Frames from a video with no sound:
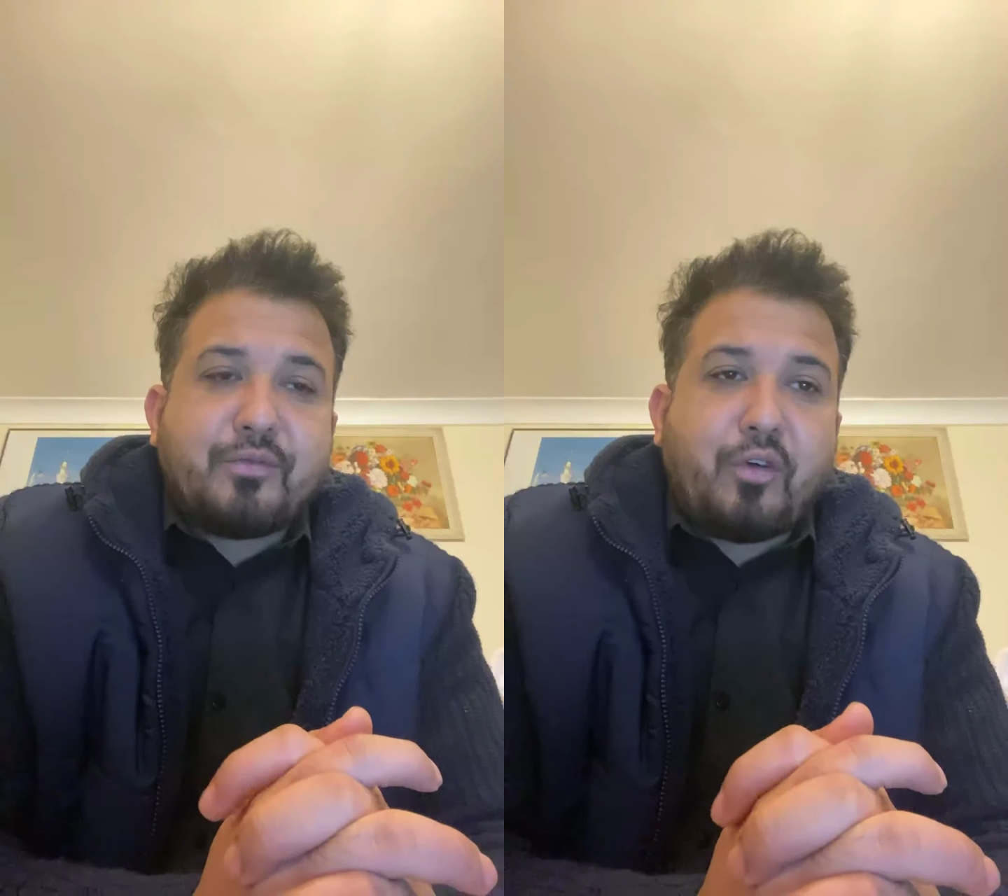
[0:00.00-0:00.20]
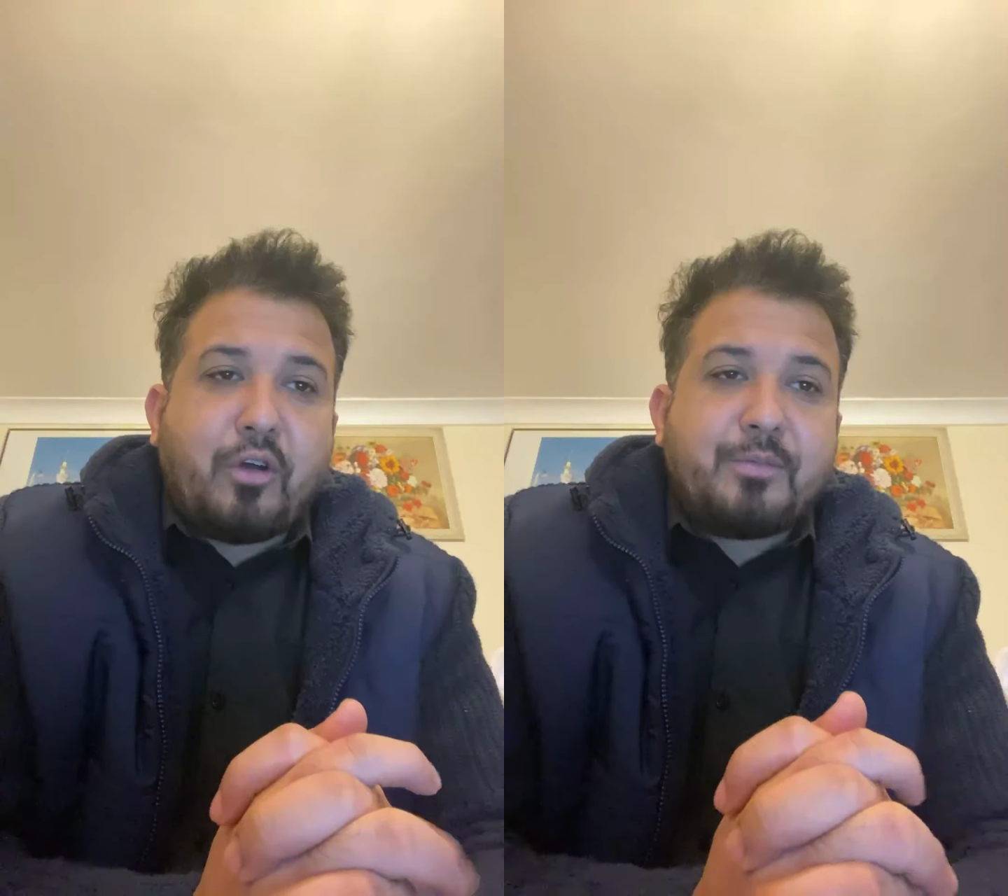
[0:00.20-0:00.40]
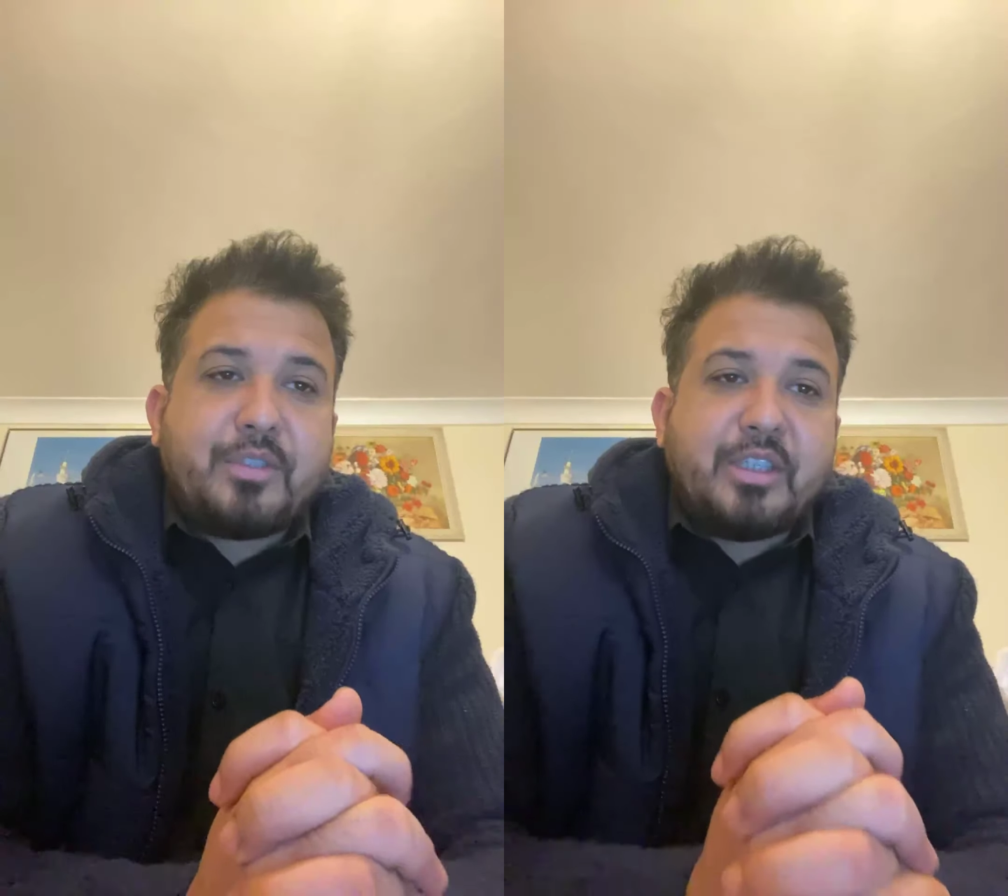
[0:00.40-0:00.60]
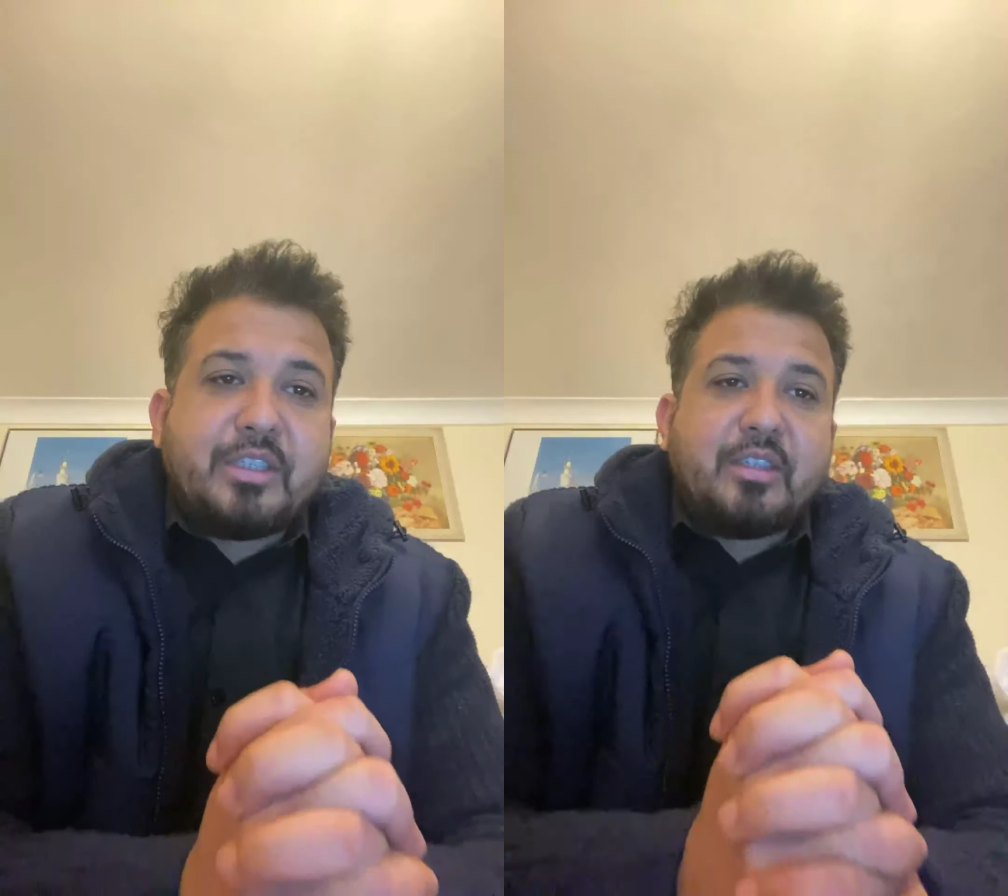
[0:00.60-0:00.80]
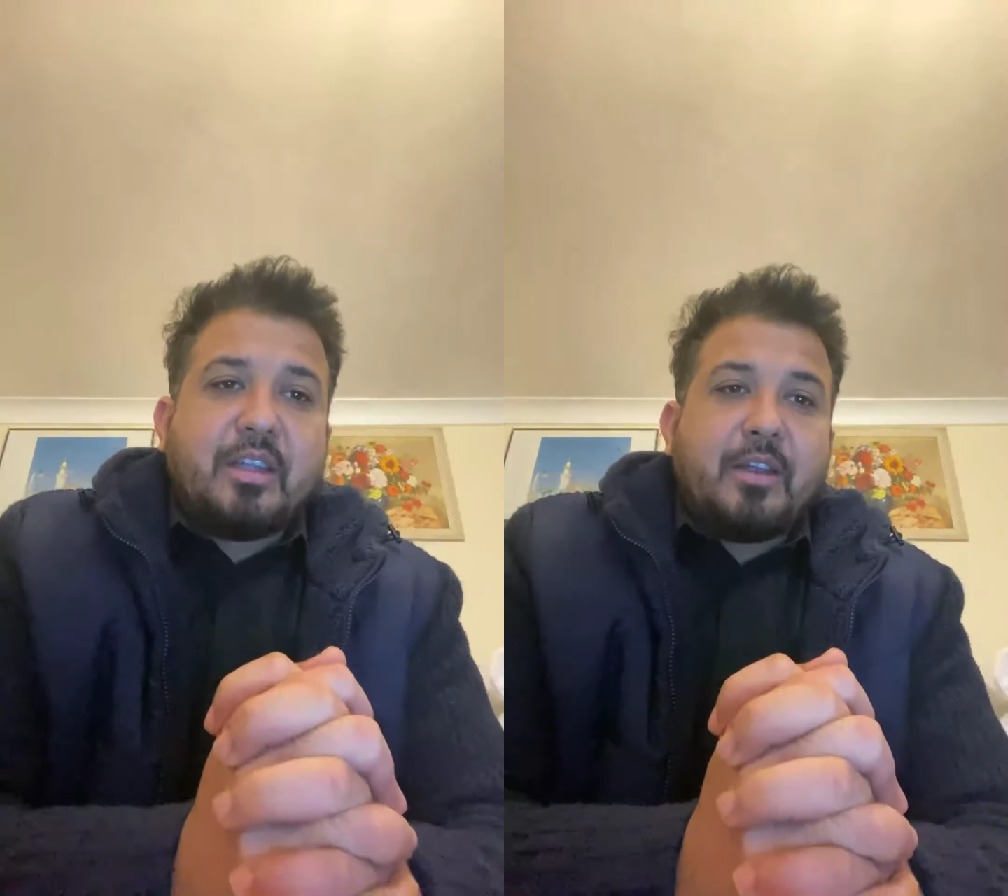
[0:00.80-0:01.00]
formed
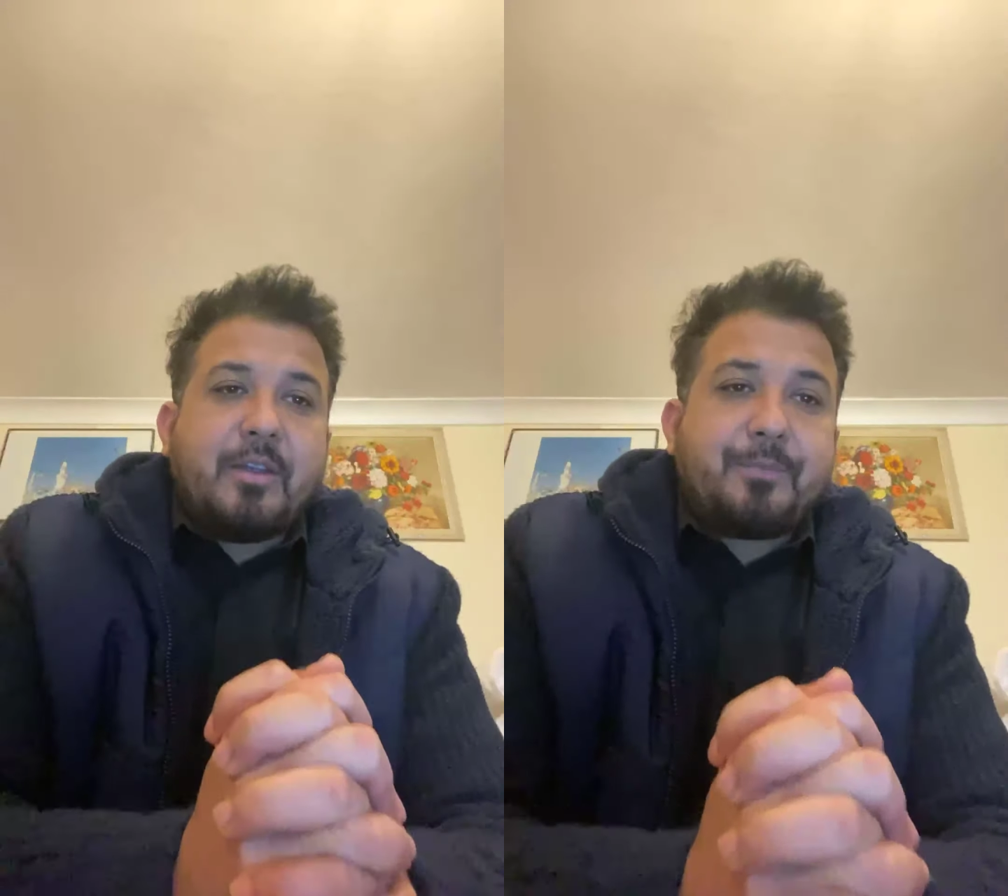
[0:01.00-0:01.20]
in